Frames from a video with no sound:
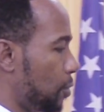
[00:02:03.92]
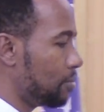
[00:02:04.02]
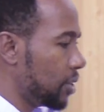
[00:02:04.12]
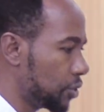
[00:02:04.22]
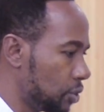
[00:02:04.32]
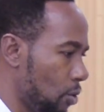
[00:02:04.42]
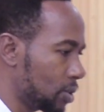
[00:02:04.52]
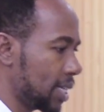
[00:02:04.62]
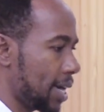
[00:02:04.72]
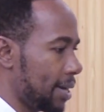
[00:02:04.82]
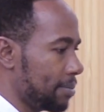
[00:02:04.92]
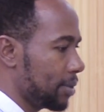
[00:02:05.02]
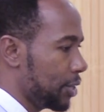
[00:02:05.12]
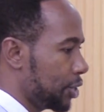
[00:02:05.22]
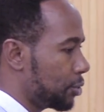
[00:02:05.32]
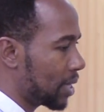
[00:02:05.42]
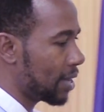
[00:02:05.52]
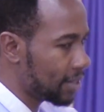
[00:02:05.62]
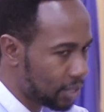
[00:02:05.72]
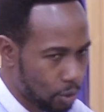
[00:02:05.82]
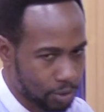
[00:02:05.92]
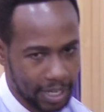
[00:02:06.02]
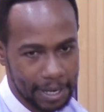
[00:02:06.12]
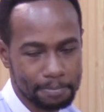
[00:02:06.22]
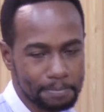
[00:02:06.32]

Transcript: from this doctor to another doctor.